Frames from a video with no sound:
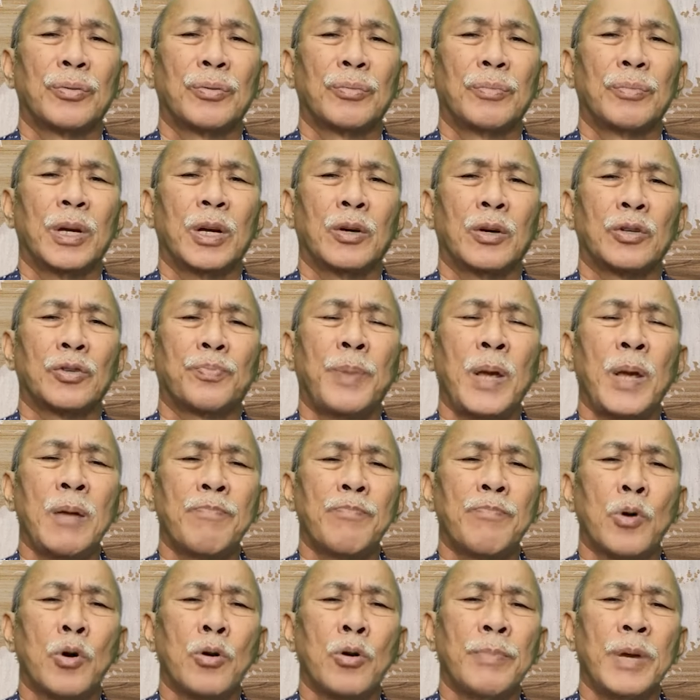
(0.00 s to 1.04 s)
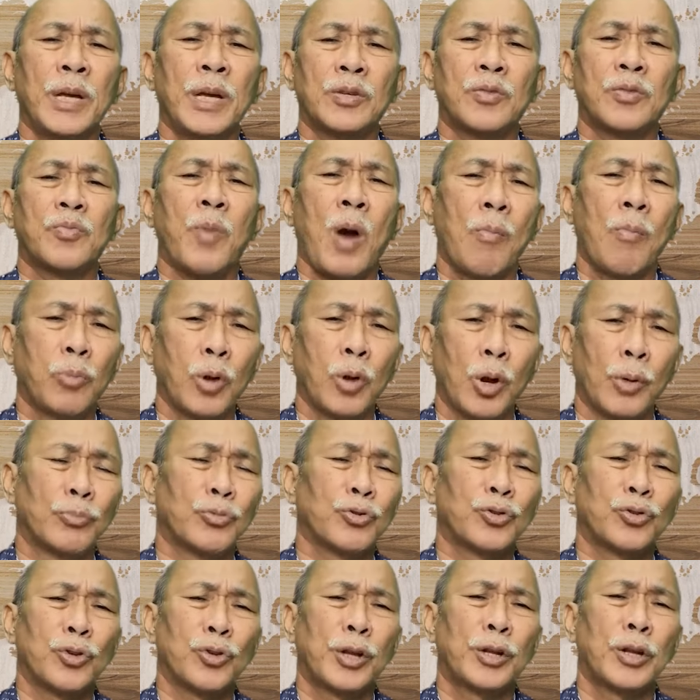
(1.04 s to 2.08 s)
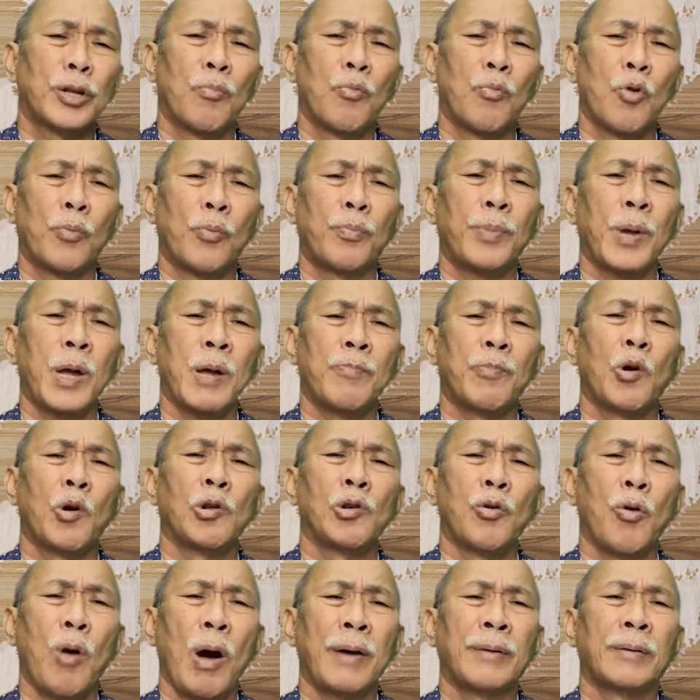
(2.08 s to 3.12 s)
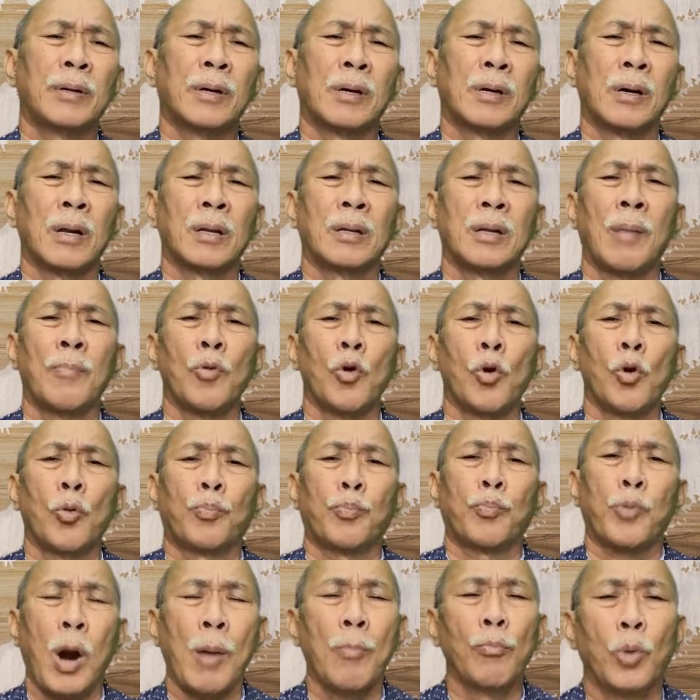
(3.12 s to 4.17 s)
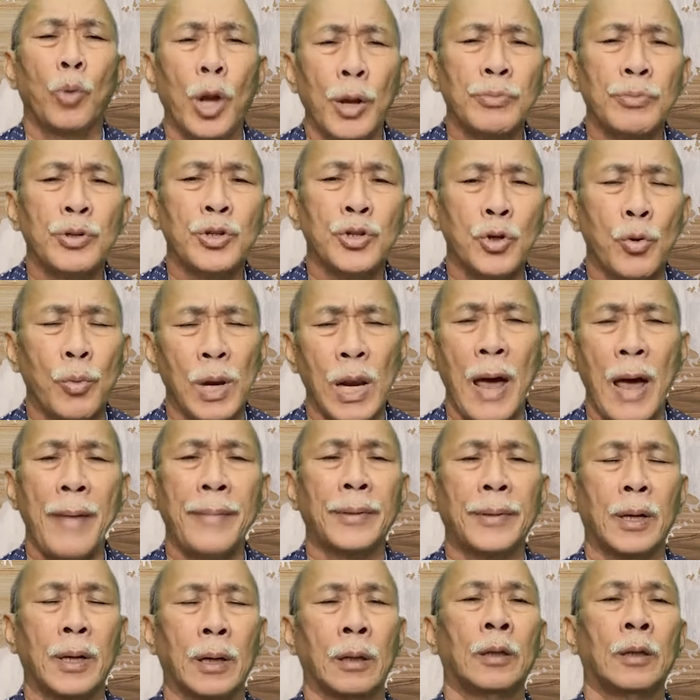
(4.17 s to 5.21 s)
Because people means problems. And the more people you handle, the more problems you will handle.